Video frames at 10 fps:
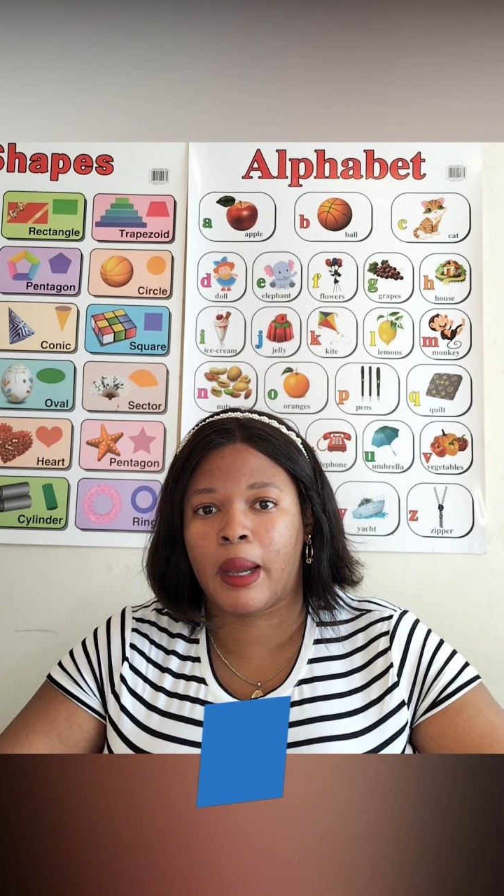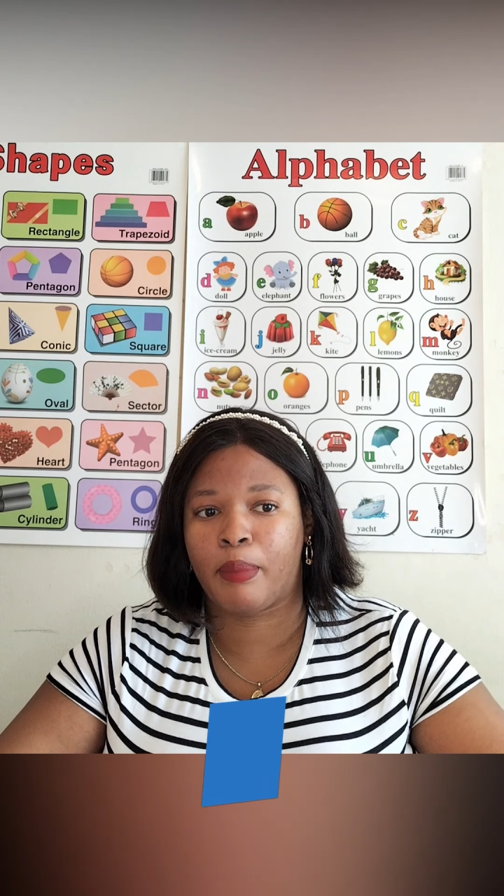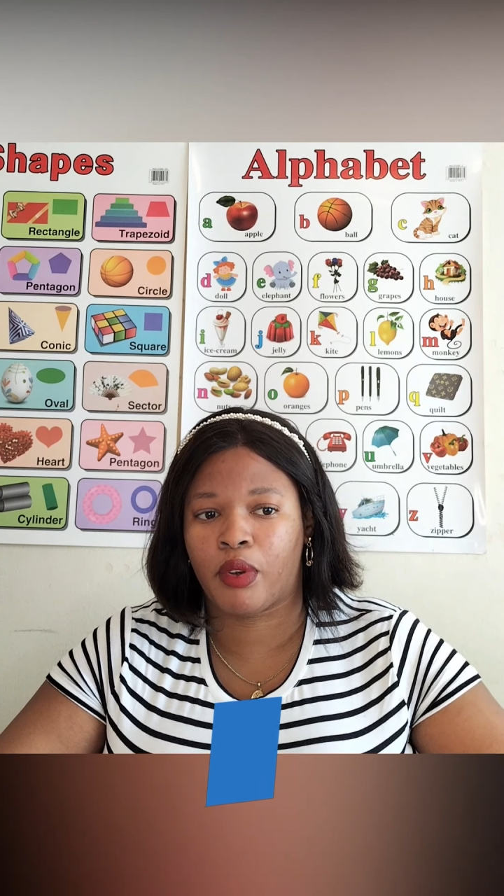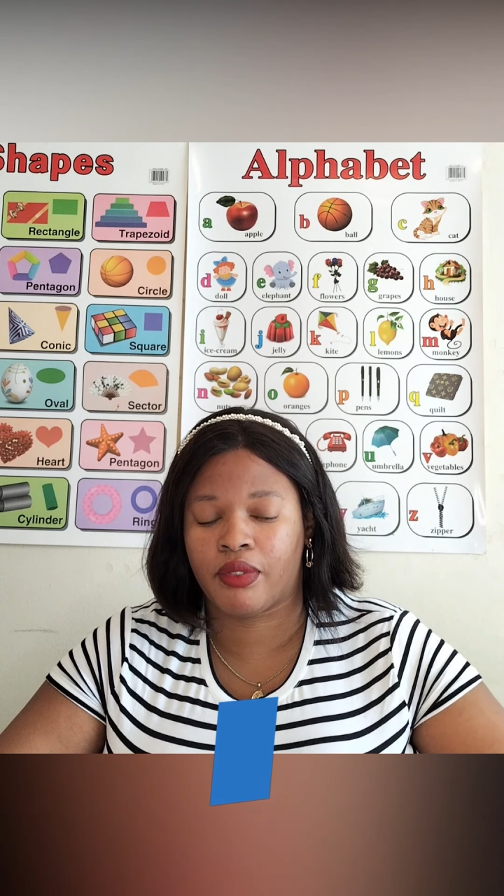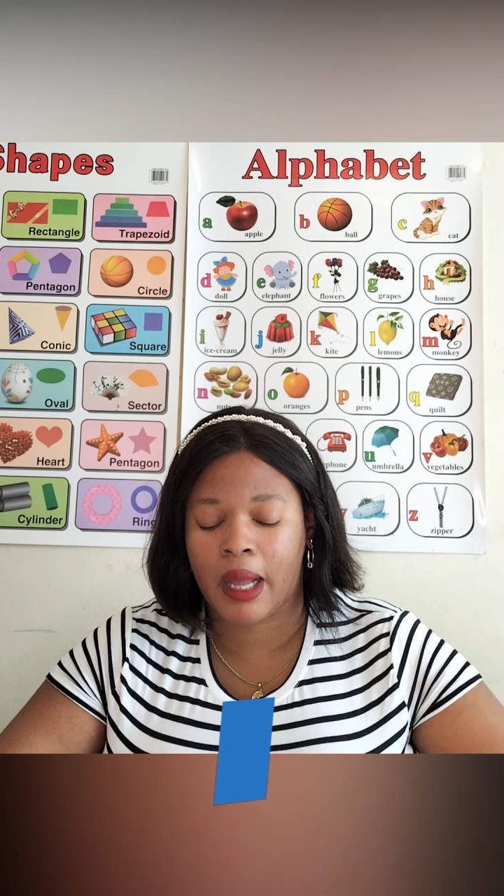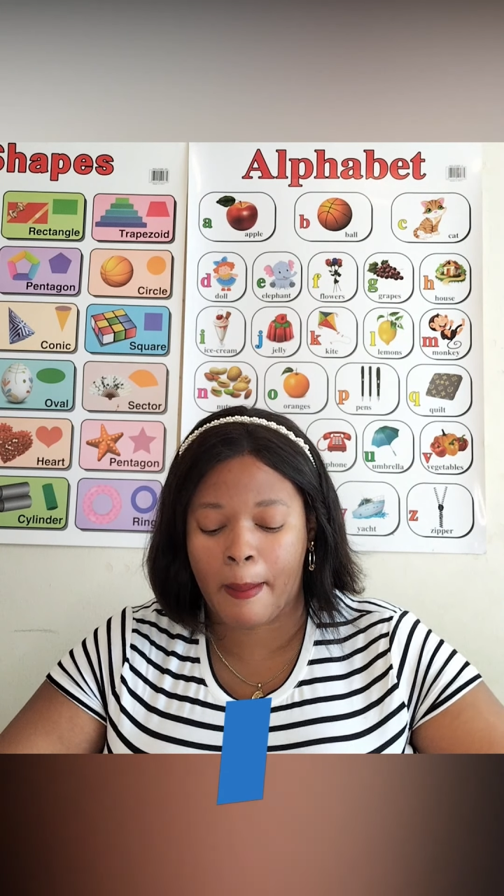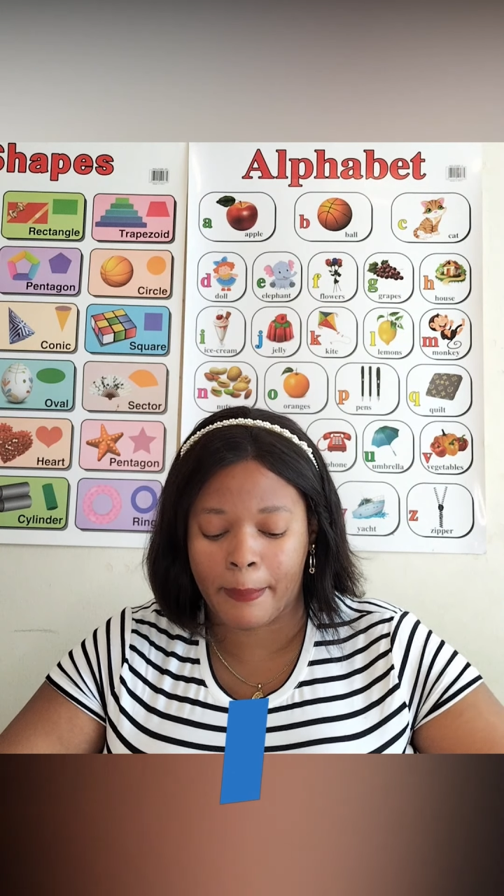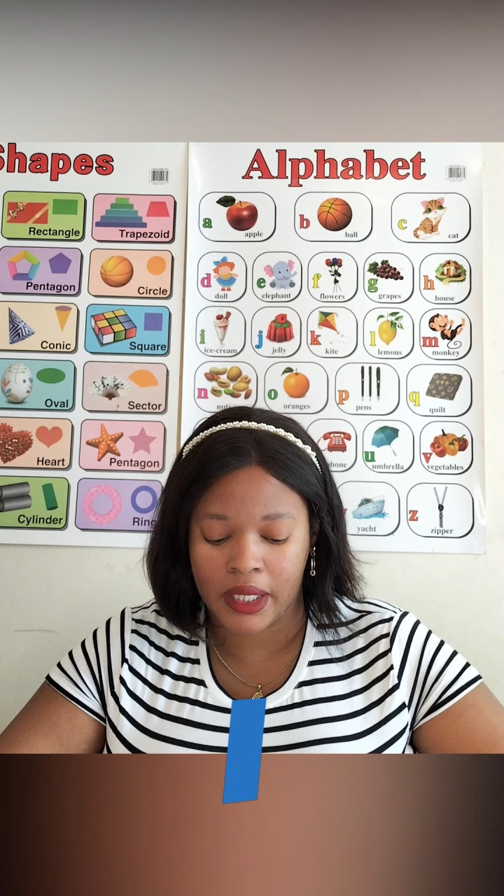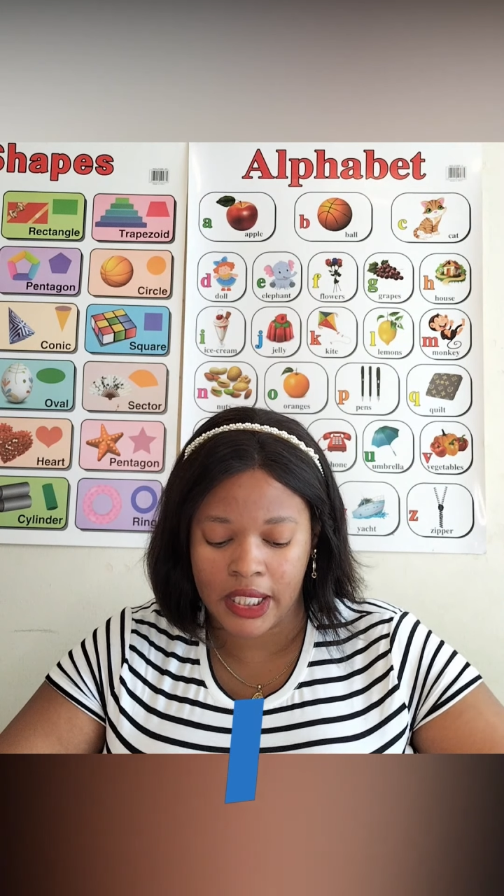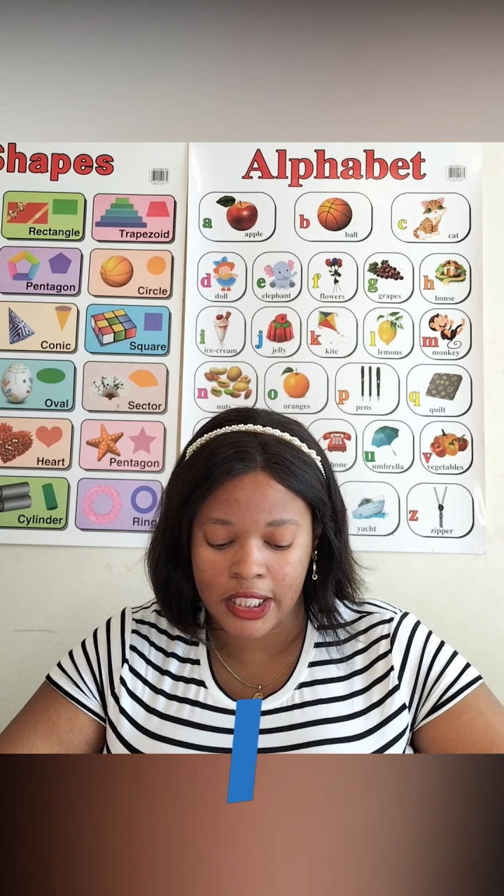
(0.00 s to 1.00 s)
couple of
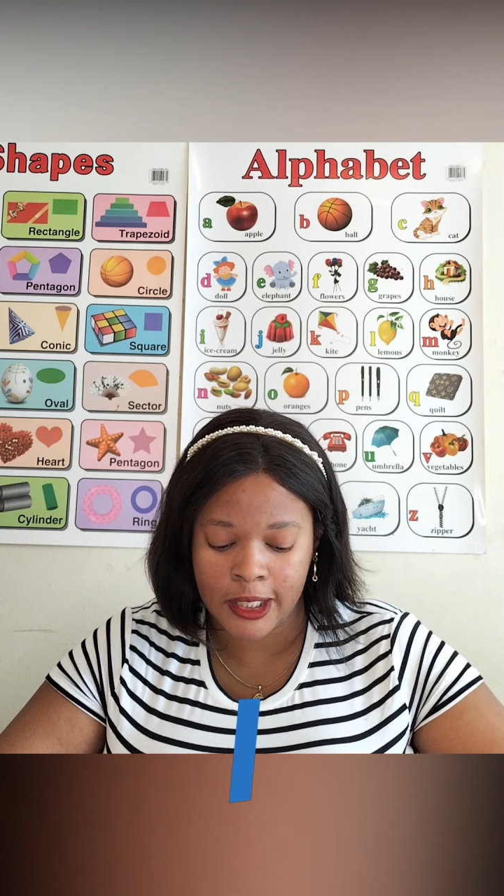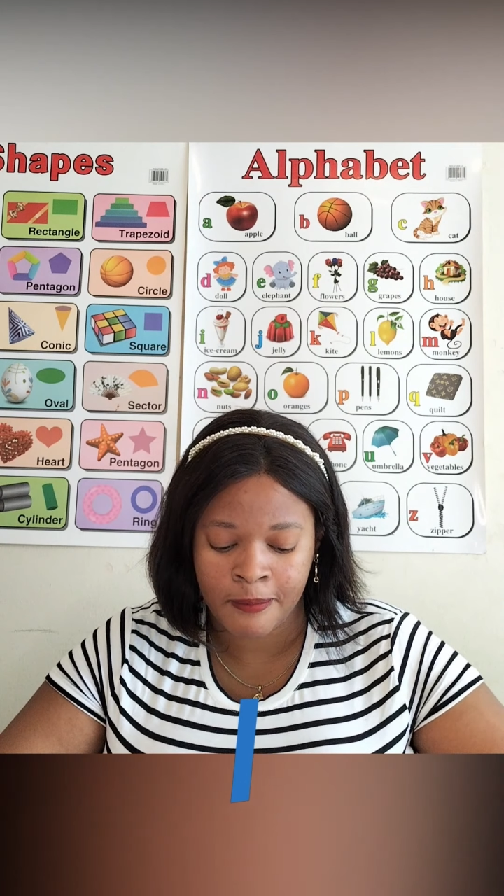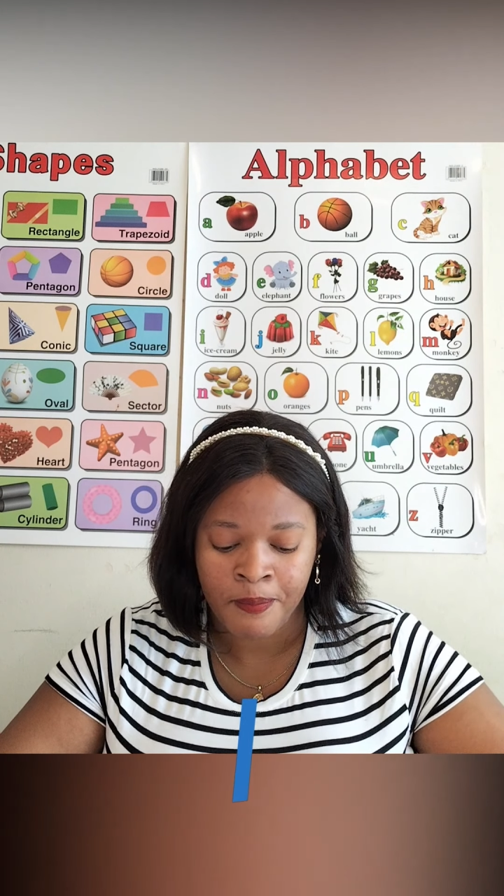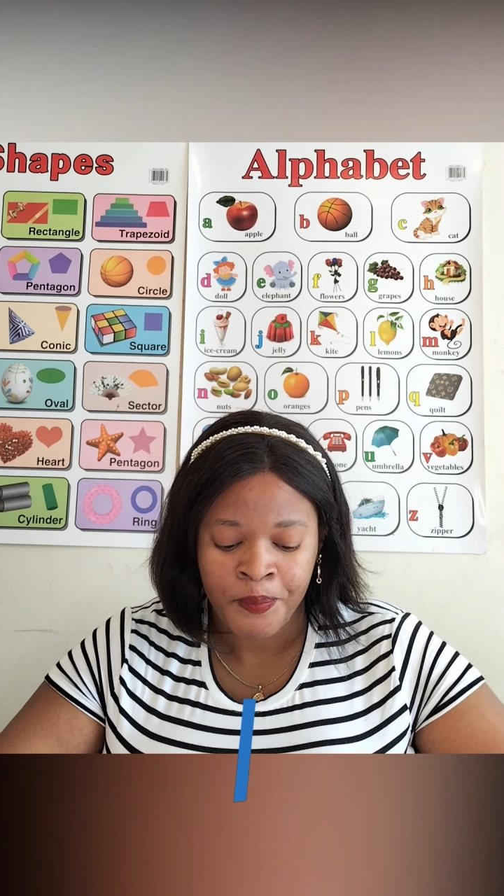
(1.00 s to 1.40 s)
companies.